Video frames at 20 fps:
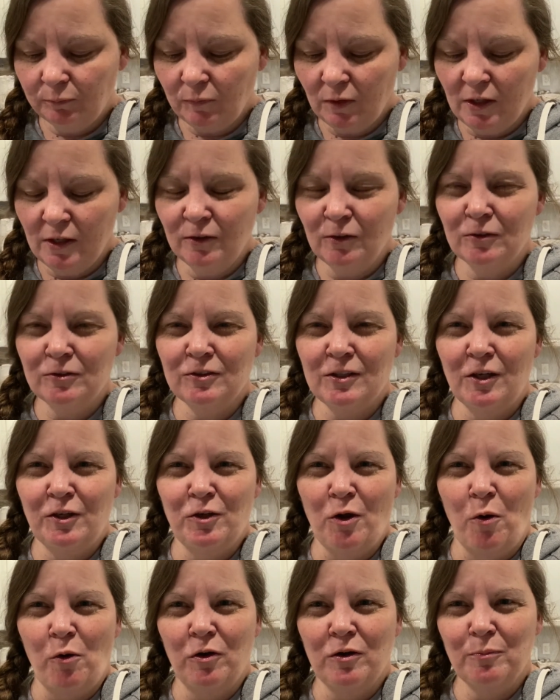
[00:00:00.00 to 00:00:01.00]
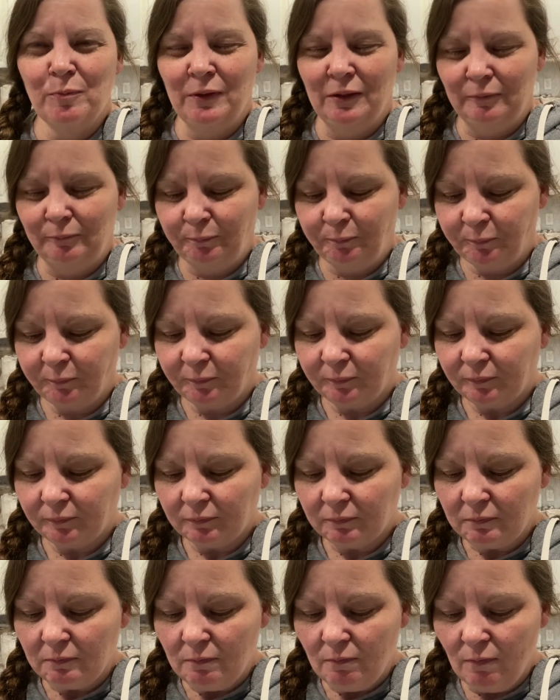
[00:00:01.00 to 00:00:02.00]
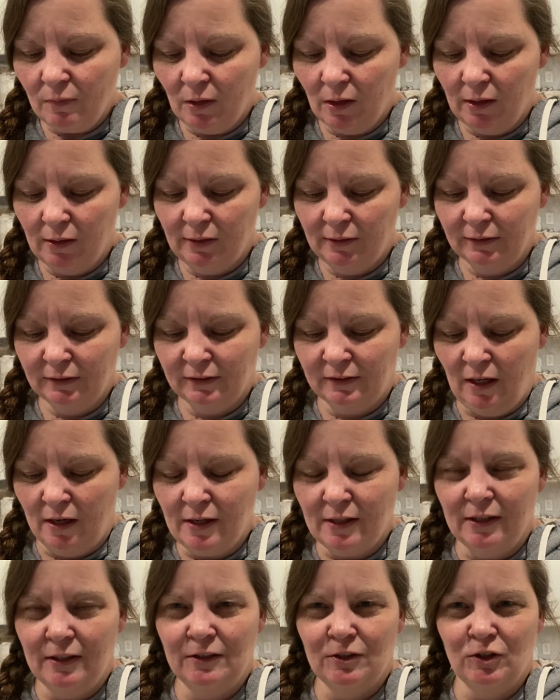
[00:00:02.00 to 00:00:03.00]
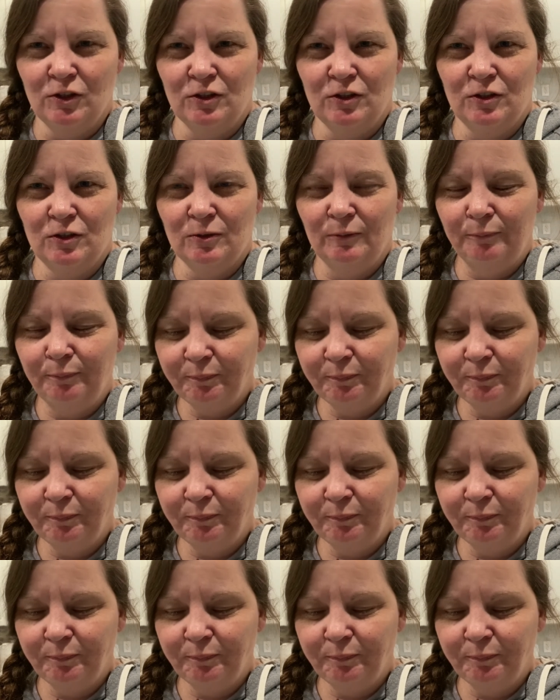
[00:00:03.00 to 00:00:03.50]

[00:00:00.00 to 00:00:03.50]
It looks like yogurt, but it's not. It's just,